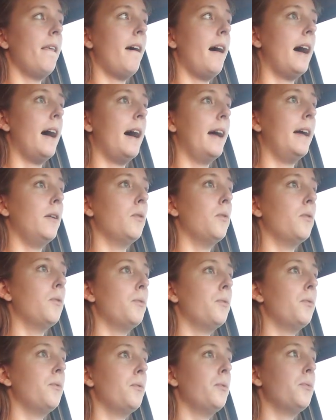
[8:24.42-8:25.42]
I
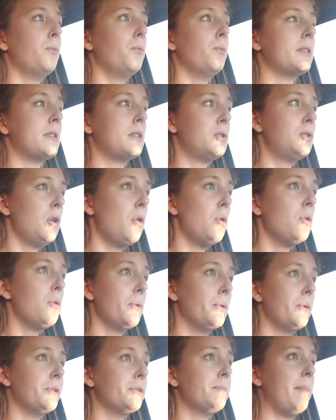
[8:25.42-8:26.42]
was
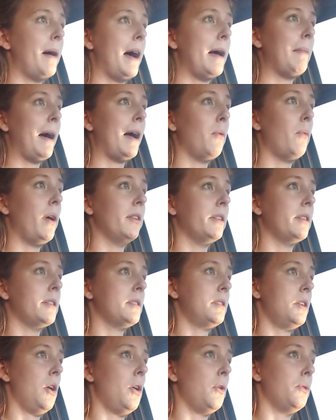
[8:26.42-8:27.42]
told by my
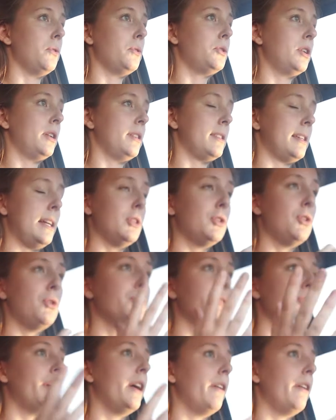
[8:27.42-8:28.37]
wellness coach, because I told her